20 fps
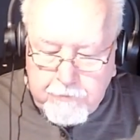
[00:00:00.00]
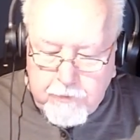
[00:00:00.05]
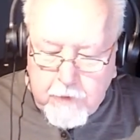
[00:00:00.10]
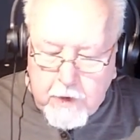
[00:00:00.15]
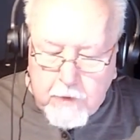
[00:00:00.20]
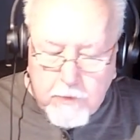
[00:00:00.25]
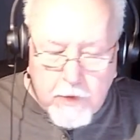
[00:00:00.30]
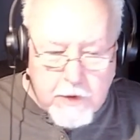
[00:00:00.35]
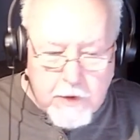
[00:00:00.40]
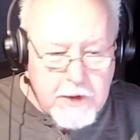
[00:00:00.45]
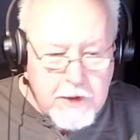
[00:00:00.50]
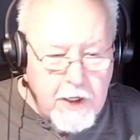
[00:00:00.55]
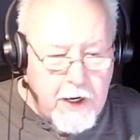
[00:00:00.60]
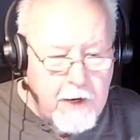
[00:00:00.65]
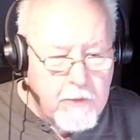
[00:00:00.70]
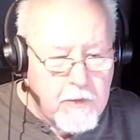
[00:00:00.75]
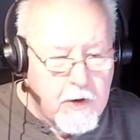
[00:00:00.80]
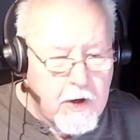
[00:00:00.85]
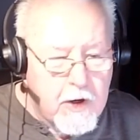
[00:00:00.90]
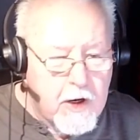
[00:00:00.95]
Well, today
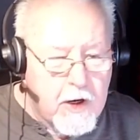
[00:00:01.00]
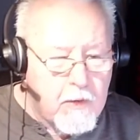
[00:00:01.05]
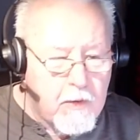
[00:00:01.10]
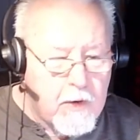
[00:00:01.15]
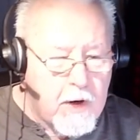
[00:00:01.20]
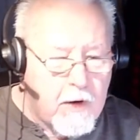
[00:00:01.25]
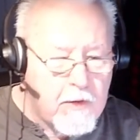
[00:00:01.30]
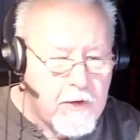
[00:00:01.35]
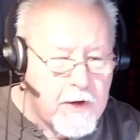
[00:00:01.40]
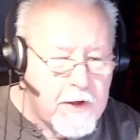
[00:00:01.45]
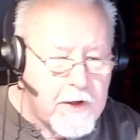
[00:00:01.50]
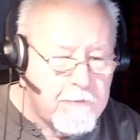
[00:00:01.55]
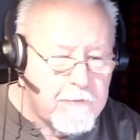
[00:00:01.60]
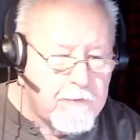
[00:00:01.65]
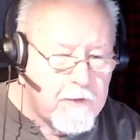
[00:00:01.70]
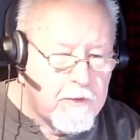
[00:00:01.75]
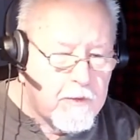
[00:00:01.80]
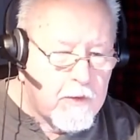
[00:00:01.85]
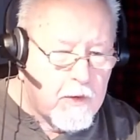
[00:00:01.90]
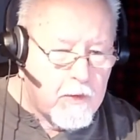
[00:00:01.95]
we're going to go down a
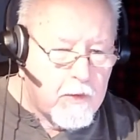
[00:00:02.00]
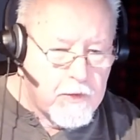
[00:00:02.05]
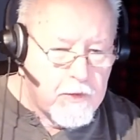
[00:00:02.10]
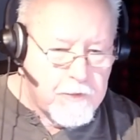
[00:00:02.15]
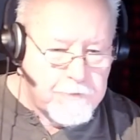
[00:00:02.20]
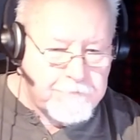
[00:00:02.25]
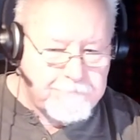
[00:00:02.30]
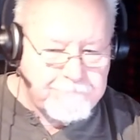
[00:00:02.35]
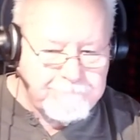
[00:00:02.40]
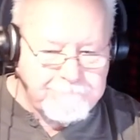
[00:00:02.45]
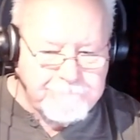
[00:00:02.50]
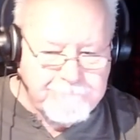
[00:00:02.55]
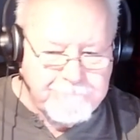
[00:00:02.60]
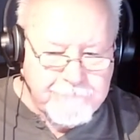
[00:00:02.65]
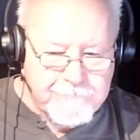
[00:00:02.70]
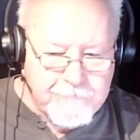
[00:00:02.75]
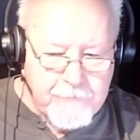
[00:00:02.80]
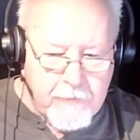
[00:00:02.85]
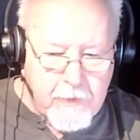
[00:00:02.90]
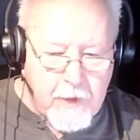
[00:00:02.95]
different road,
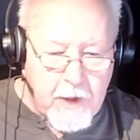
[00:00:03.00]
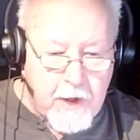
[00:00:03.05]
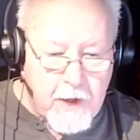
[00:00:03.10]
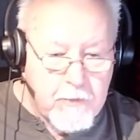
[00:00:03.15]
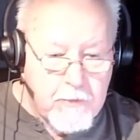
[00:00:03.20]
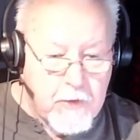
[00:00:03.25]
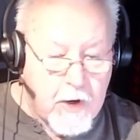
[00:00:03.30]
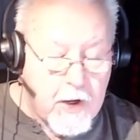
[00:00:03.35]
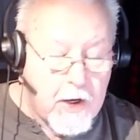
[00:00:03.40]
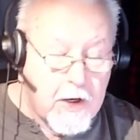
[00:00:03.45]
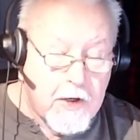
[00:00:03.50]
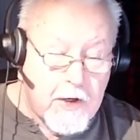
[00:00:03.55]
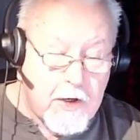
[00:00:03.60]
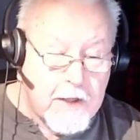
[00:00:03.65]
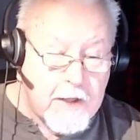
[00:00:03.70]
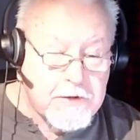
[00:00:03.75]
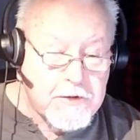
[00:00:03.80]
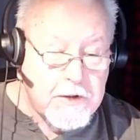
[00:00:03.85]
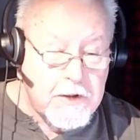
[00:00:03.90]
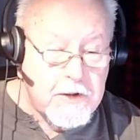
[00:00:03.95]
and we're going to
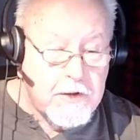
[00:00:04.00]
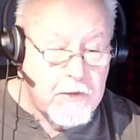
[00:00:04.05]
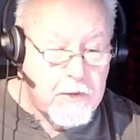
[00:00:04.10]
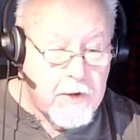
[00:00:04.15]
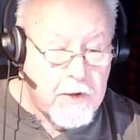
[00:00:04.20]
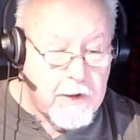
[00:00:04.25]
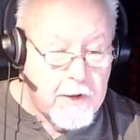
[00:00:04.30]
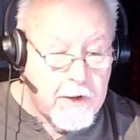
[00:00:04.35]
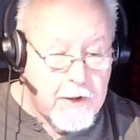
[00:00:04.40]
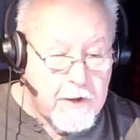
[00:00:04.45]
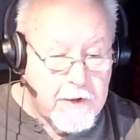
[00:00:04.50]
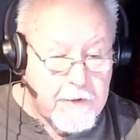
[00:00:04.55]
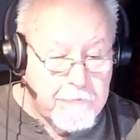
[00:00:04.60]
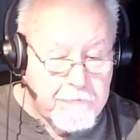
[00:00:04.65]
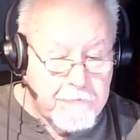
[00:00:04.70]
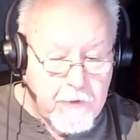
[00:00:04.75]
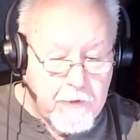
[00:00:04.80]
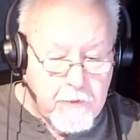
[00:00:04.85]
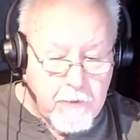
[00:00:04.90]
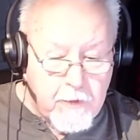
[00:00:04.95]
actually do it a little
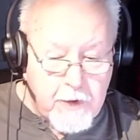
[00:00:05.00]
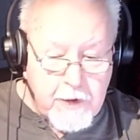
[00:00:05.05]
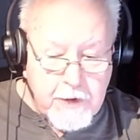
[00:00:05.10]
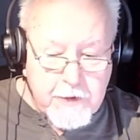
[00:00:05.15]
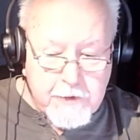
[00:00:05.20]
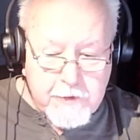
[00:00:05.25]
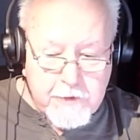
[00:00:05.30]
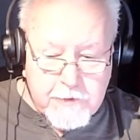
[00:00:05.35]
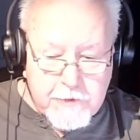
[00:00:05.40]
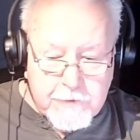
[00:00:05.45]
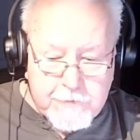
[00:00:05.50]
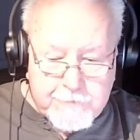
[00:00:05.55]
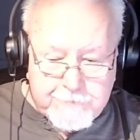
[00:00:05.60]
different way, too.